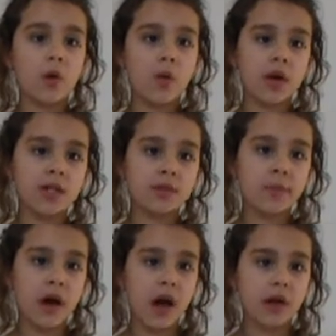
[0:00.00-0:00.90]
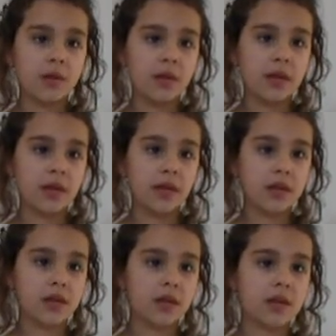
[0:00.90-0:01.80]
coins, pottery,
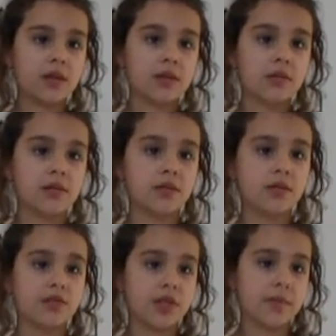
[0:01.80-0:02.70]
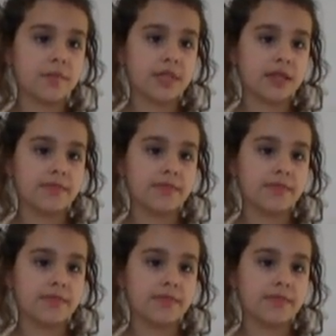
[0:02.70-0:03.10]
and ships.